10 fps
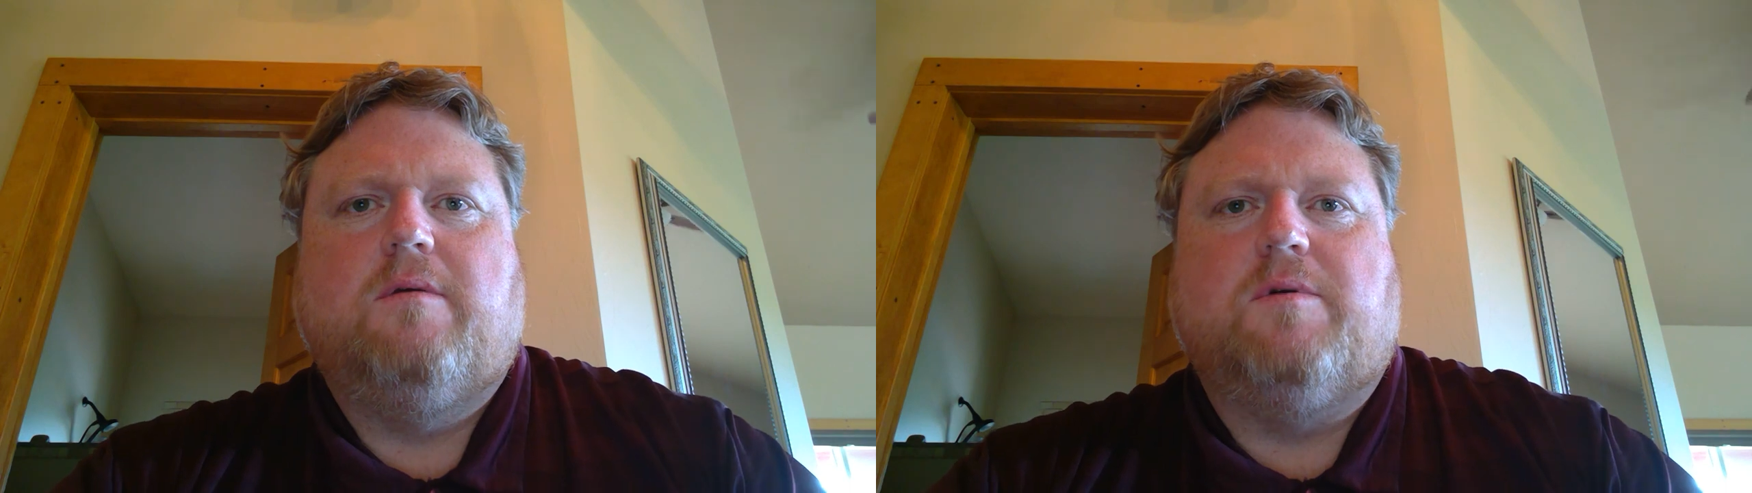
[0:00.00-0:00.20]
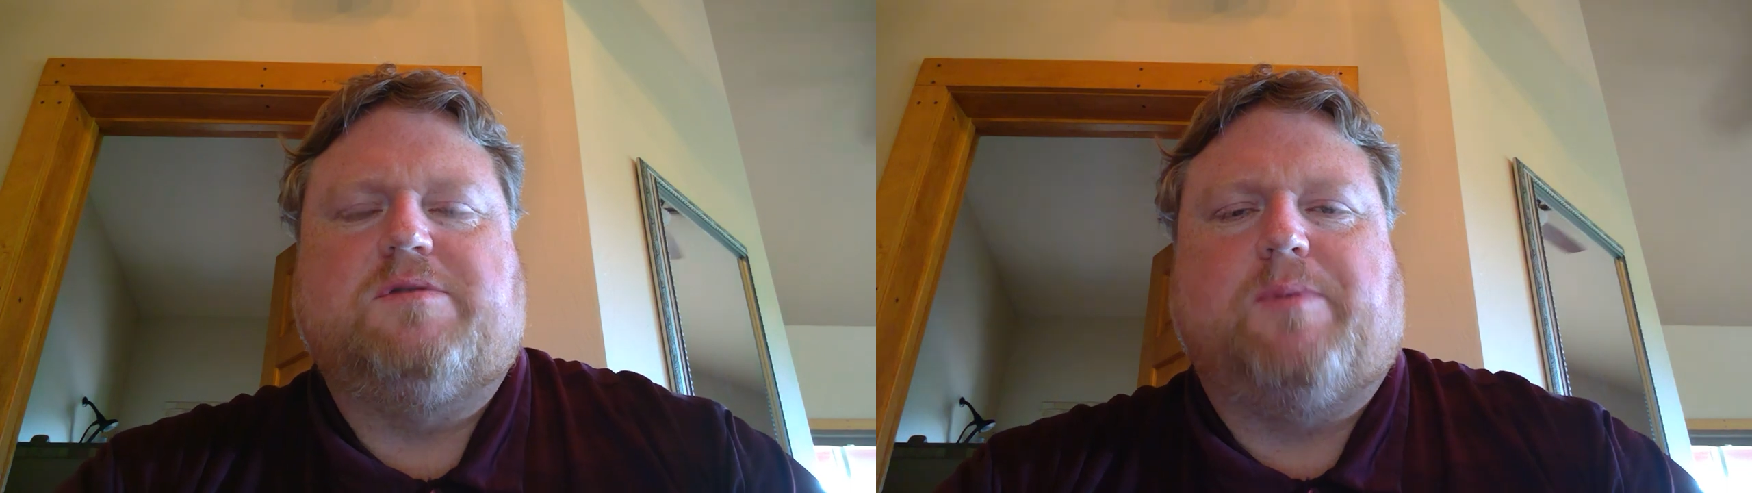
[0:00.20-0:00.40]

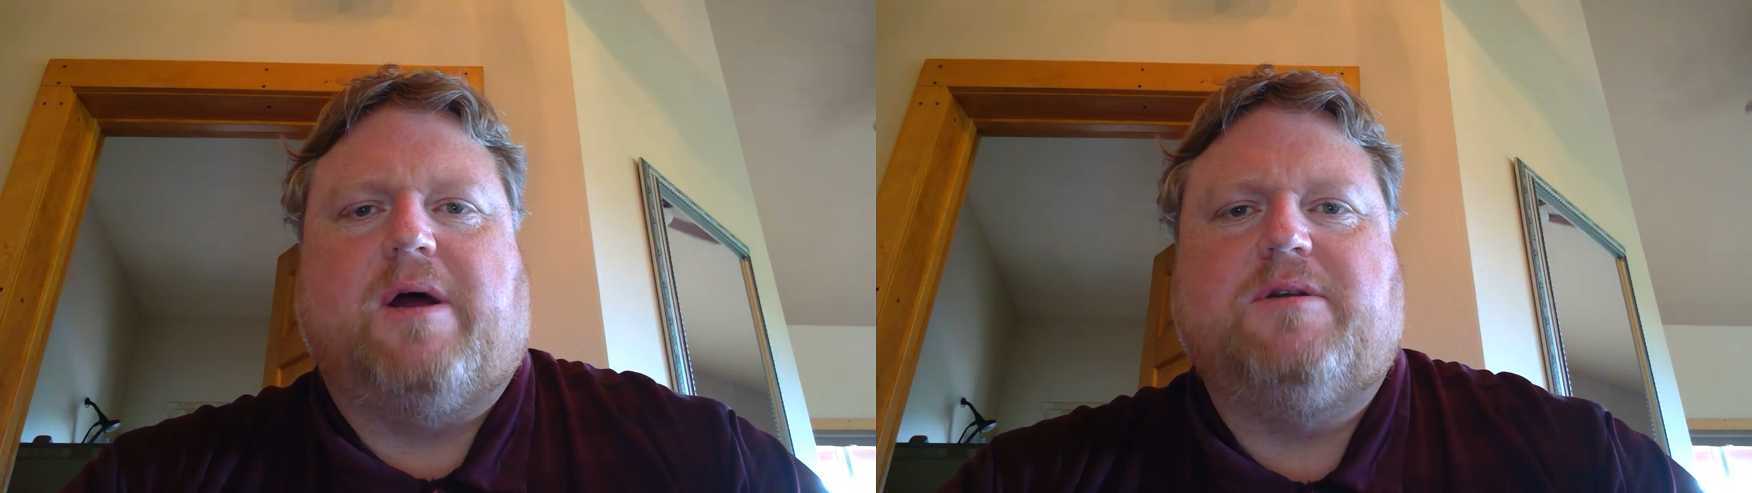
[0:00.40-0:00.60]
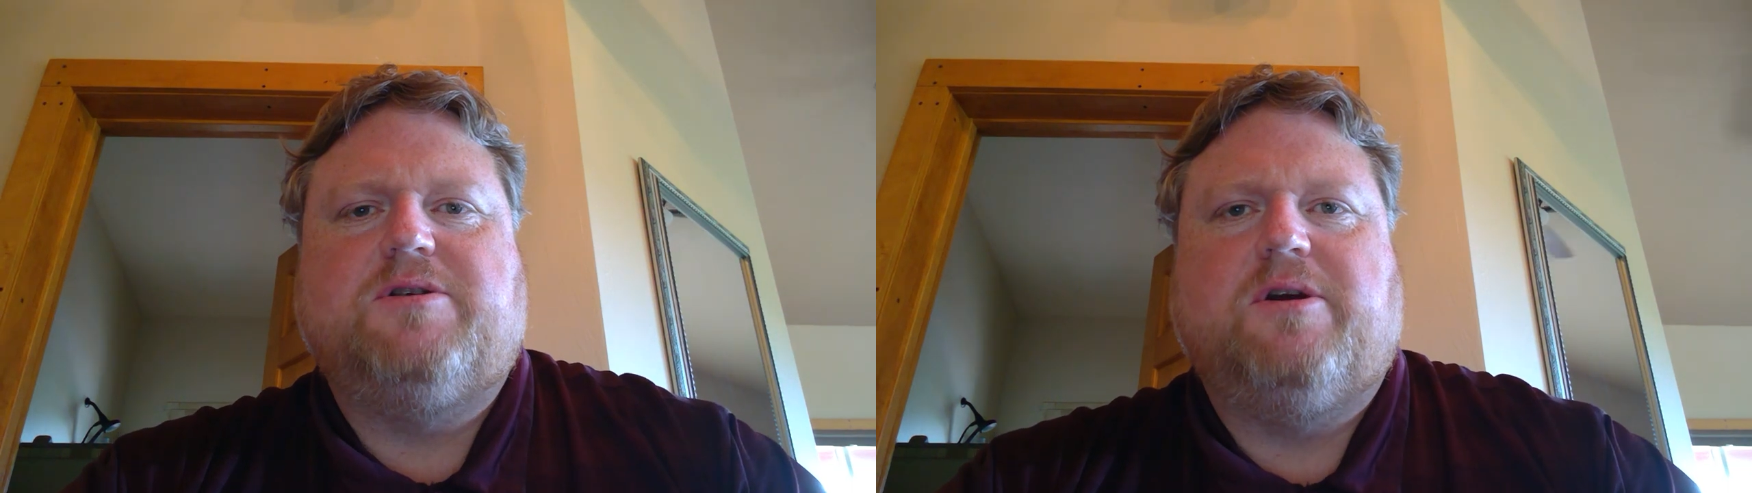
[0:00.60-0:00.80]

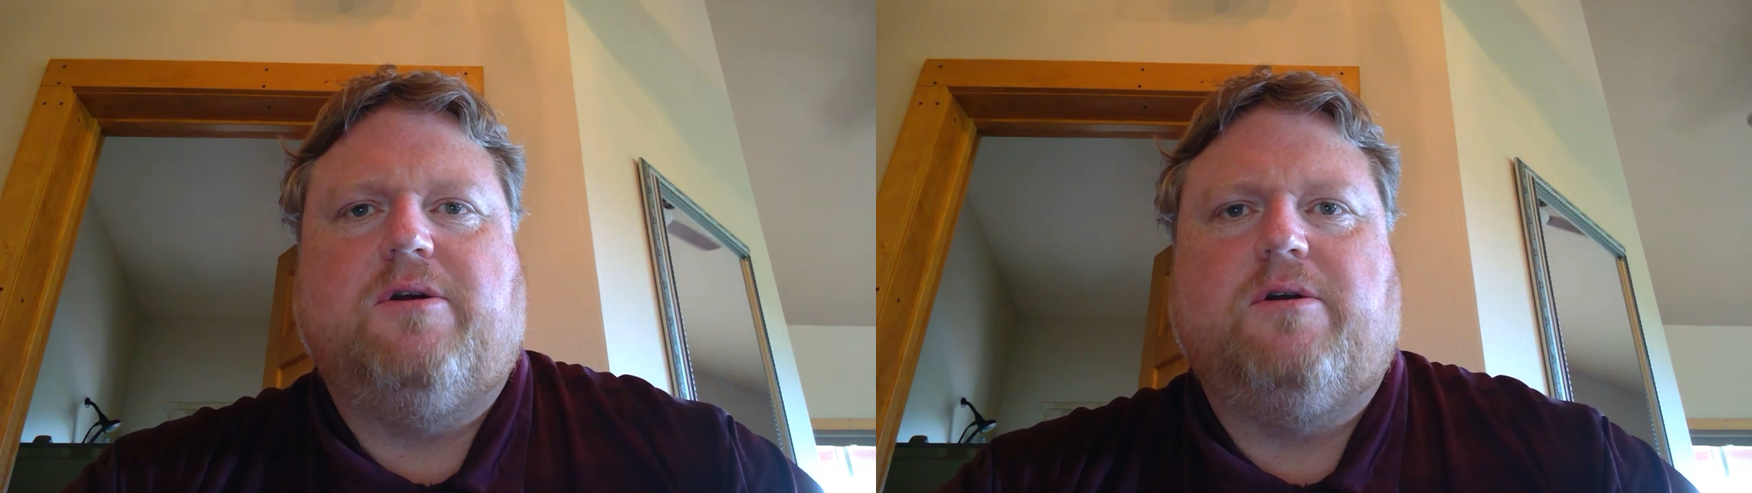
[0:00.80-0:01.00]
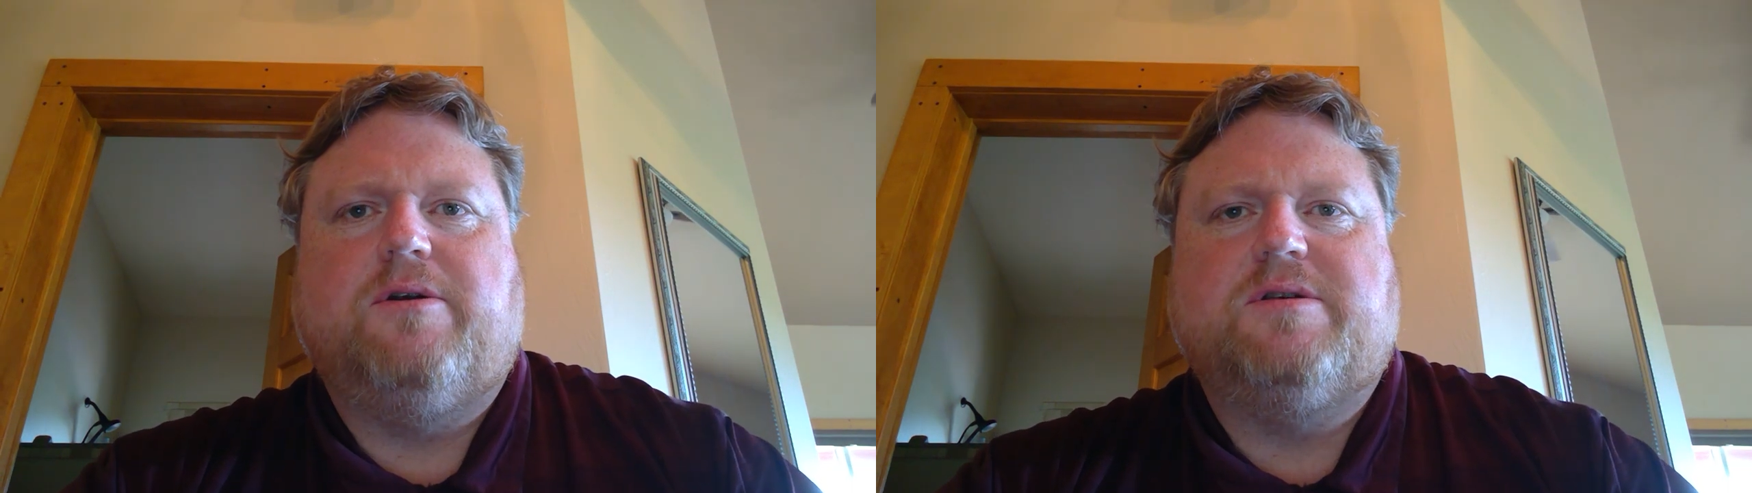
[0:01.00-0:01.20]
respond to
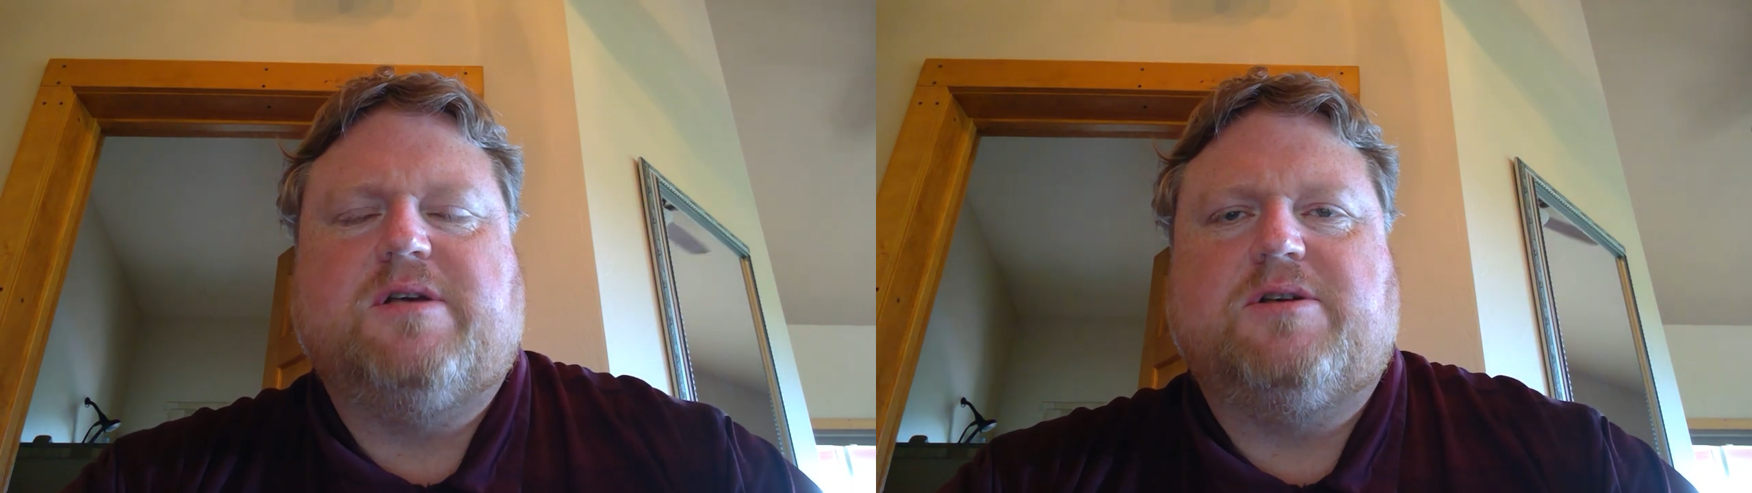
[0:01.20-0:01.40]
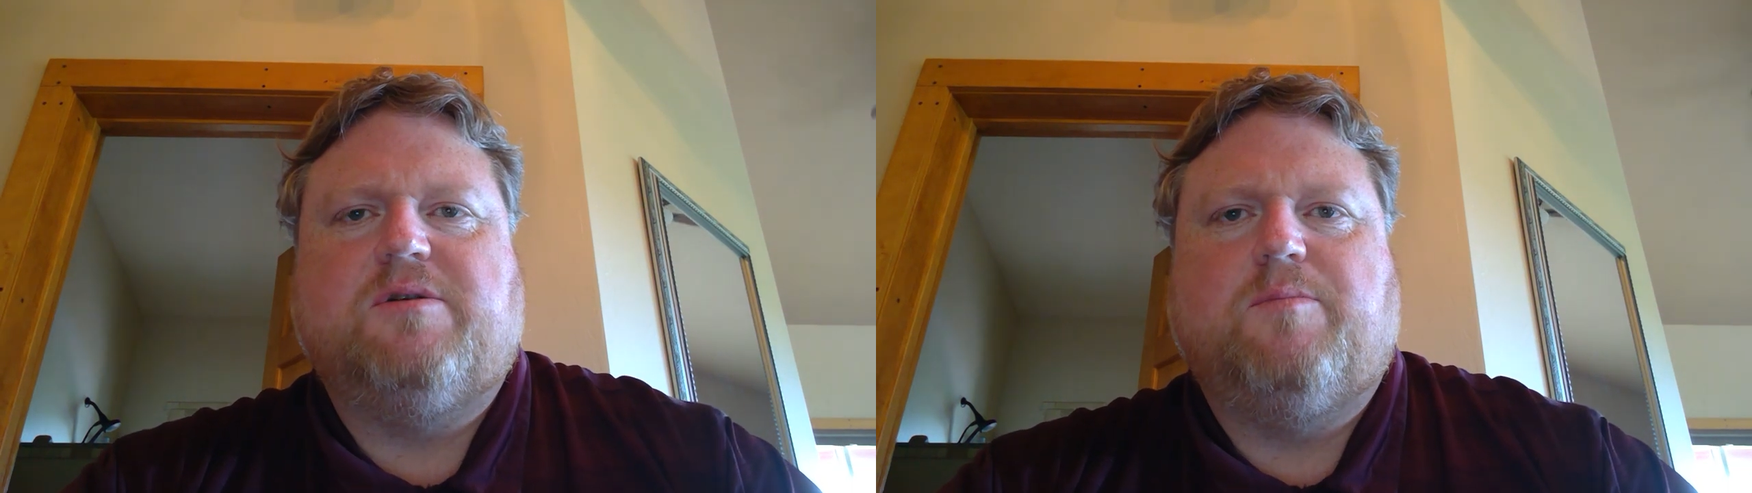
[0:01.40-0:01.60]
your
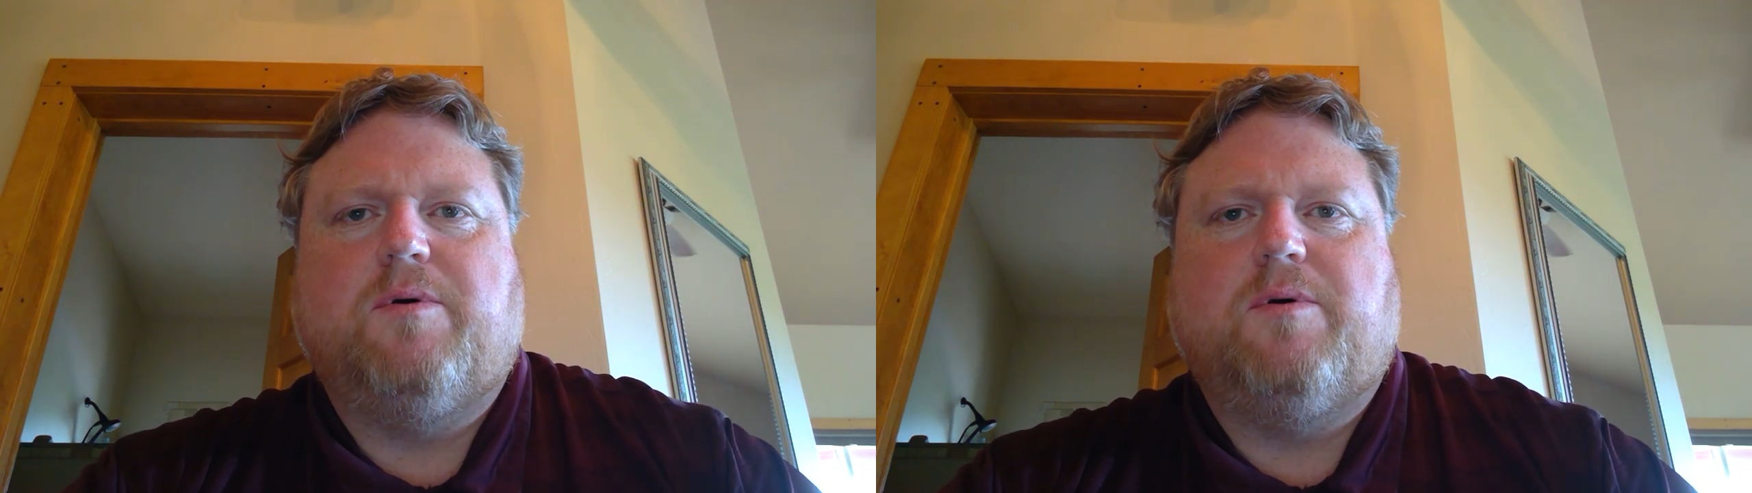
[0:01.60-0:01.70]
discussion